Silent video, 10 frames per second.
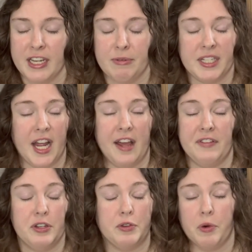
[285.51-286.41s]
which I've
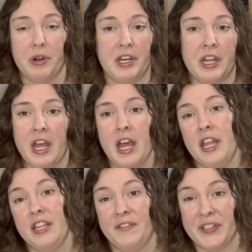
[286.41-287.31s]
enjoyed
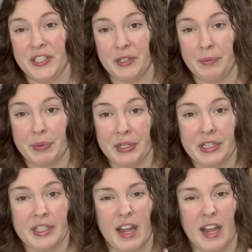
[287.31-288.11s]
the first 2 books.